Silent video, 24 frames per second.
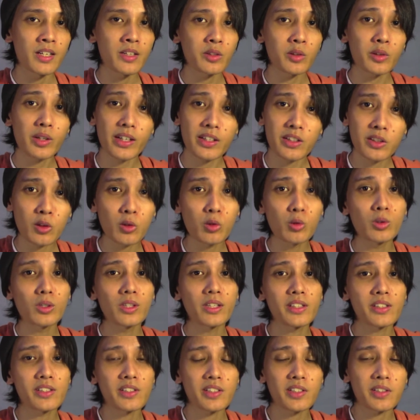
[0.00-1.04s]
So yeah, it's cool,
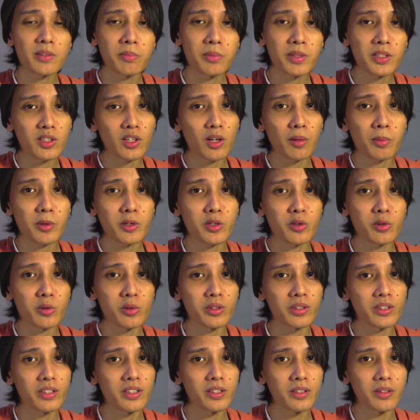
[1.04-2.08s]
it's just a missed
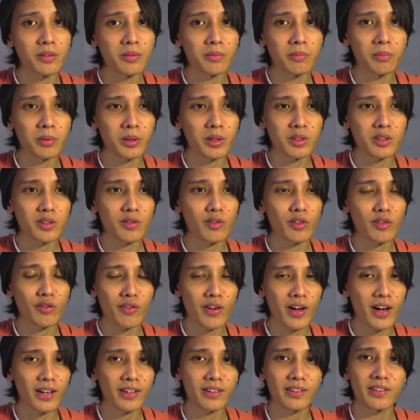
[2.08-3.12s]
opportunity because of the
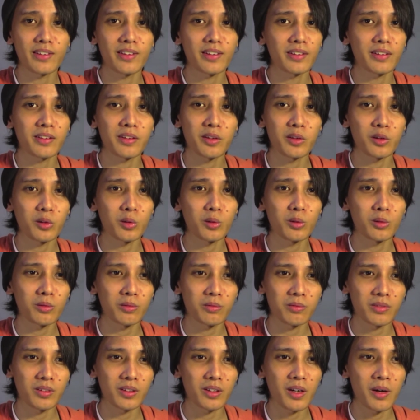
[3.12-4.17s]
fact that, you know,
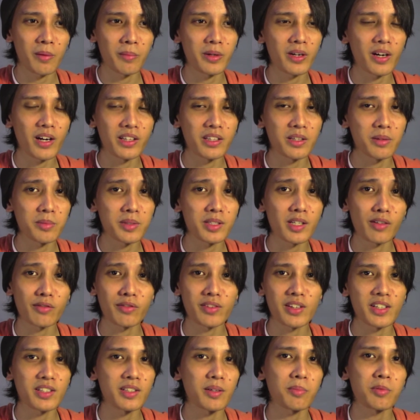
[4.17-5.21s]
Amirani himself
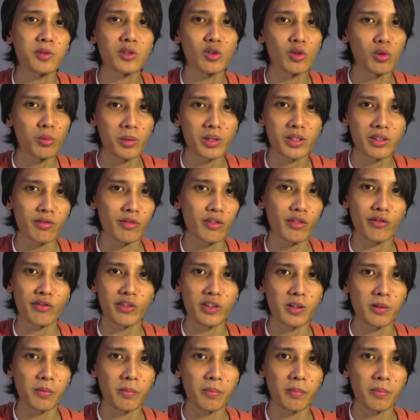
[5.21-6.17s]
takes up so much of the film.